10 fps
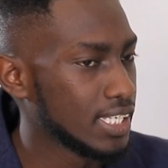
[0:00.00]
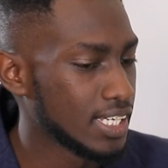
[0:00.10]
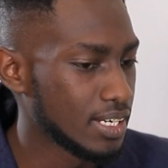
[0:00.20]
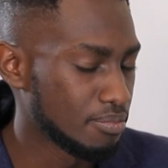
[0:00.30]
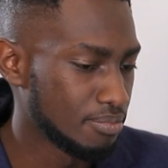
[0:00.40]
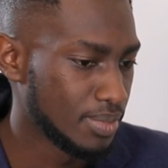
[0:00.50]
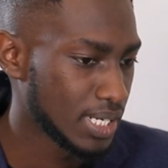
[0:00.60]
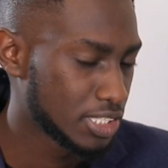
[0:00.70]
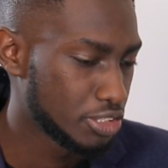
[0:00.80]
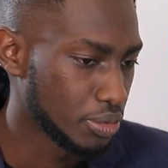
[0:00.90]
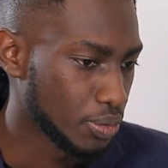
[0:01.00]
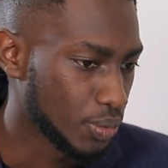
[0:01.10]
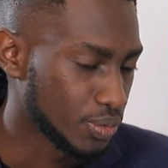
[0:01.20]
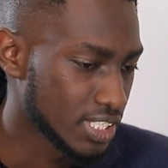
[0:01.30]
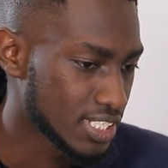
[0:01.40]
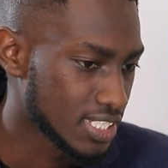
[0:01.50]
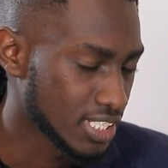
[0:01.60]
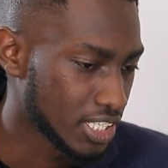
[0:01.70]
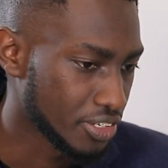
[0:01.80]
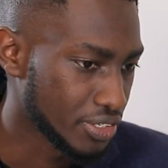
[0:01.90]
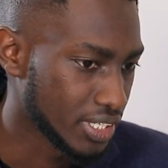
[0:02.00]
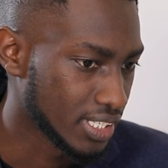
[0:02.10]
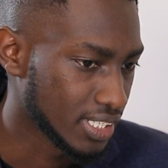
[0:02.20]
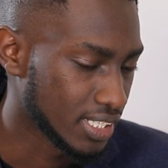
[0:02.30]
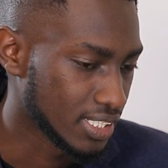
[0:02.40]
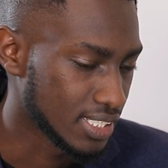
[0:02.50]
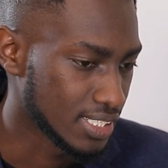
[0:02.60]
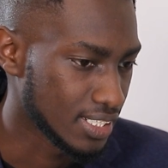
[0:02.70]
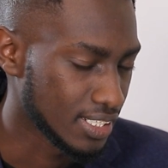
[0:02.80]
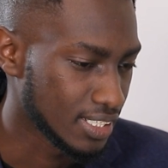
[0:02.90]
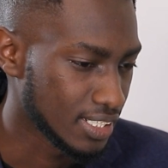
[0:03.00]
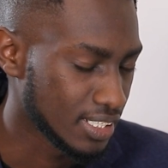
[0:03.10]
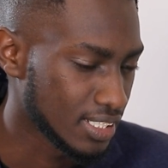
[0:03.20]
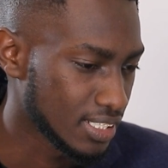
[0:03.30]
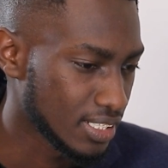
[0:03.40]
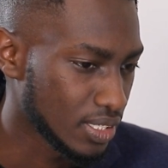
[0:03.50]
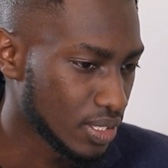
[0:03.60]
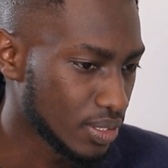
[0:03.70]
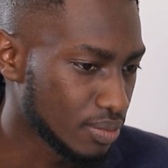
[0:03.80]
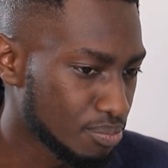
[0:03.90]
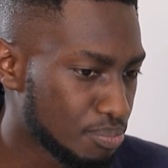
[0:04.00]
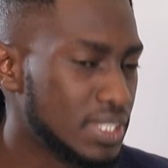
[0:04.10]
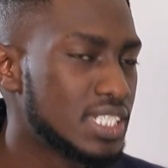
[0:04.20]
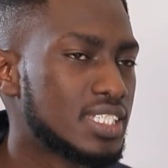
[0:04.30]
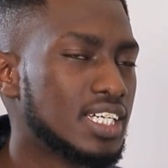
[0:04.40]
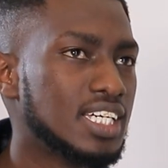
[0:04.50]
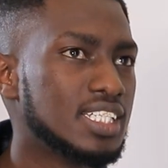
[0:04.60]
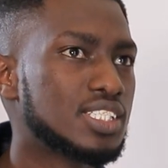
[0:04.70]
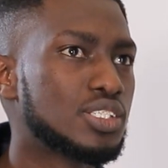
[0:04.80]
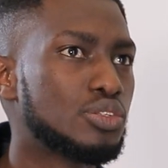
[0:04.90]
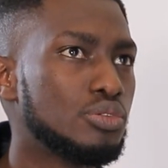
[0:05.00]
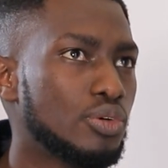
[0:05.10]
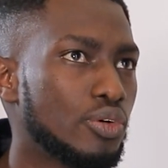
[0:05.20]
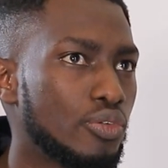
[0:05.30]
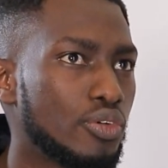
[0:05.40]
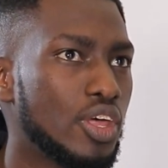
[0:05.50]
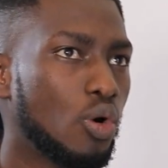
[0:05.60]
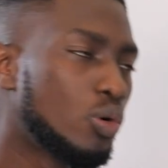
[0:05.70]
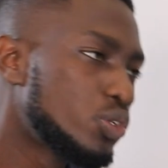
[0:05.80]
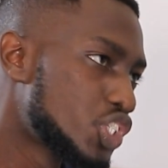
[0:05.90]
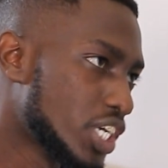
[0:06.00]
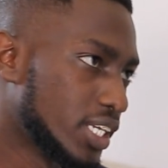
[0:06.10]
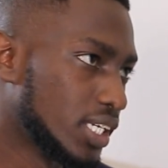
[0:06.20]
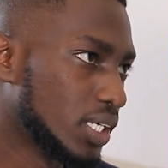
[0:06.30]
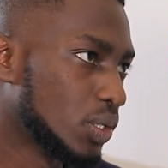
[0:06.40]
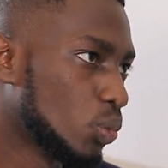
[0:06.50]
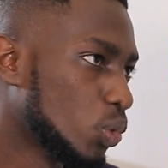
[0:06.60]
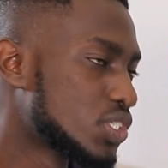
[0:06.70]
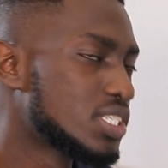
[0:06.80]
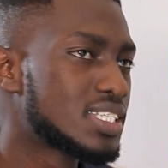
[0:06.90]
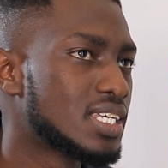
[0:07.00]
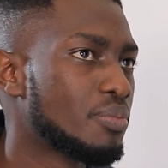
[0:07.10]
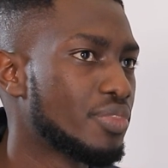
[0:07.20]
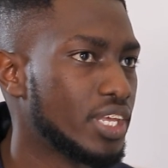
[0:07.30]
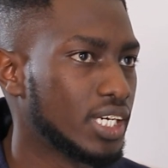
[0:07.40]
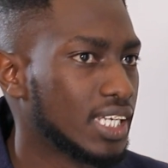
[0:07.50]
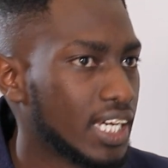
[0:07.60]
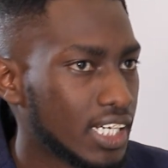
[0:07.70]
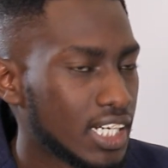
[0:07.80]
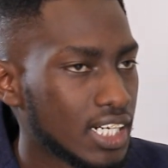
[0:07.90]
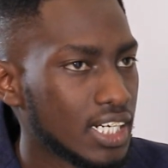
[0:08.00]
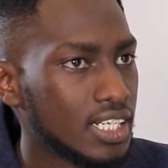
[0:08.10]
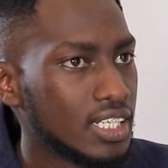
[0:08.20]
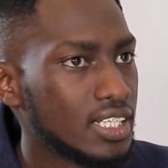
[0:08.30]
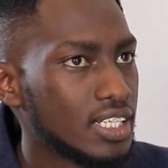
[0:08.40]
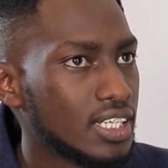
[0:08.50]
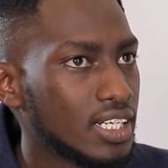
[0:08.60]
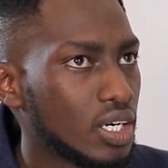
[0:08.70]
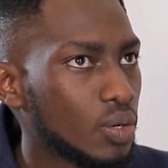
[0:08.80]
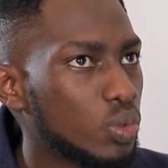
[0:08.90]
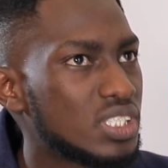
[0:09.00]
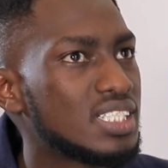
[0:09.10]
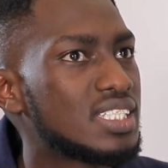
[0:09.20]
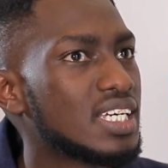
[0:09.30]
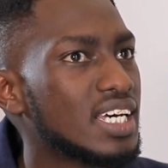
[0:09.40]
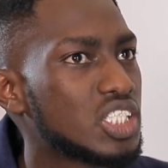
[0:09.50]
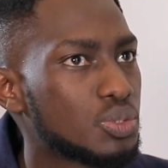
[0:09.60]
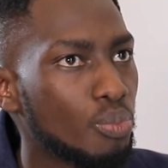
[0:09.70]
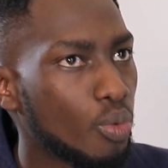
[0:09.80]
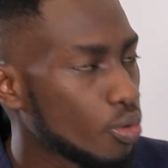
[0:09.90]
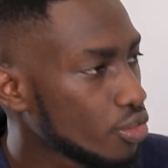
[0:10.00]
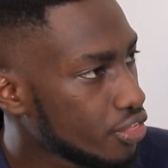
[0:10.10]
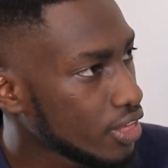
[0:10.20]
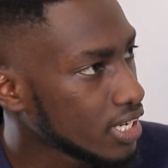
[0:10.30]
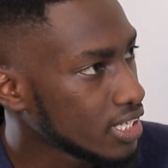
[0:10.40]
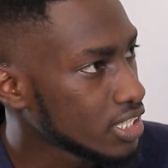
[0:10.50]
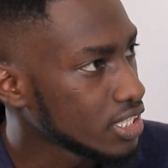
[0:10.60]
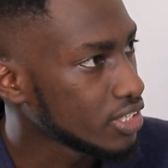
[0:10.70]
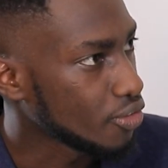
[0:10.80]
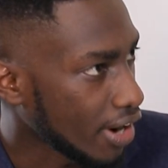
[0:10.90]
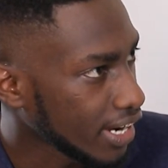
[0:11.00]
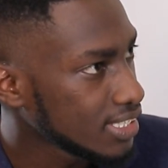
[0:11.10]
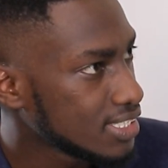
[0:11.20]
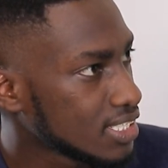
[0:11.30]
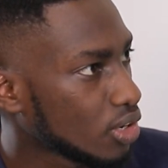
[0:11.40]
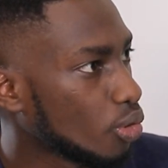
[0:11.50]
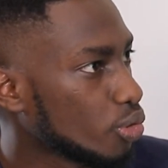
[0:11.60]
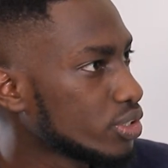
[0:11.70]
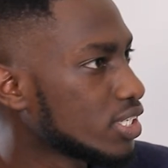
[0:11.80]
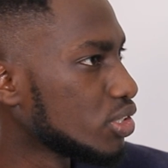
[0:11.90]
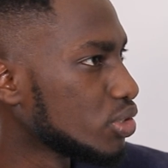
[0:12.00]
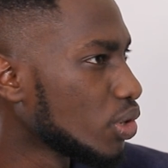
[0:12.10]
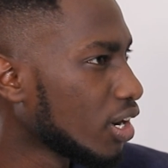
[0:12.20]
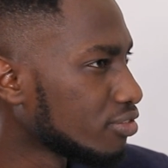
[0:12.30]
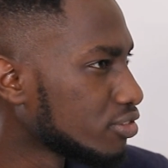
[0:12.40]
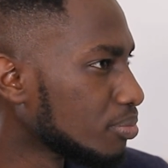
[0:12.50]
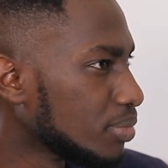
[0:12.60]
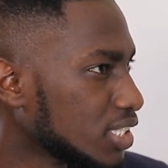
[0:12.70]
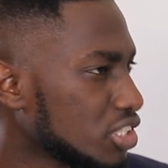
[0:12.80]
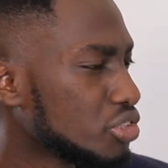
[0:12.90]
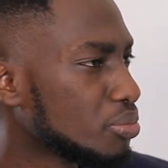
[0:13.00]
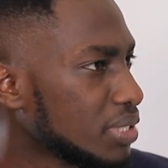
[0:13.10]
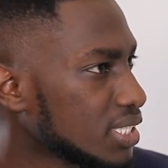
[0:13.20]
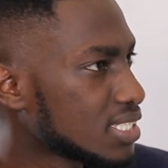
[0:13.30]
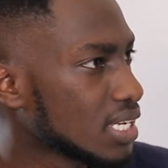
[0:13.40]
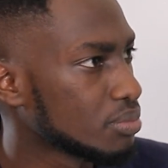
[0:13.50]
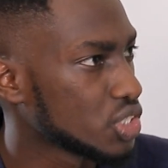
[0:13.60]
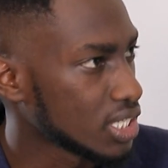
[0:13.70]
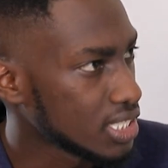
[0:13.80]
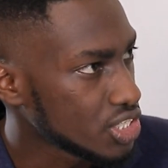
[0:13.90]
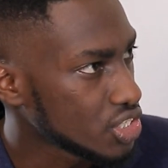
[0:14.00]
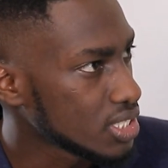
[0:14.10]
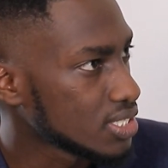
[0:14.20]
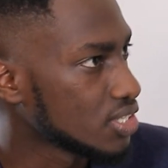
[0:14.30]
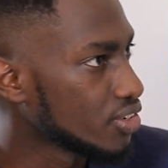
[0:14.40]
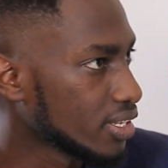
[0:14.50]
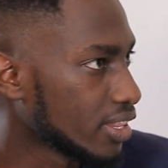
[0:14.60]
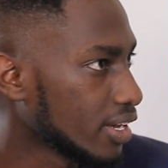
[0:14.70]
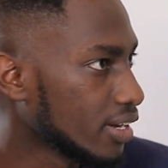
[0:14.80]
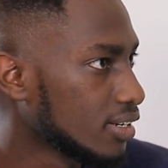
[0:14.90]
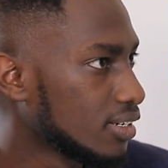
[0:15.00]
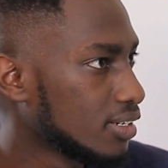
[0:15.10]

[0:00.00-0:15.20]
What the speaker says: Yeah, back to your dancing career. And please tell us, the whole journey, was it something like, was it a smooth ride, or you have to meet, did you meet some challenges here and there?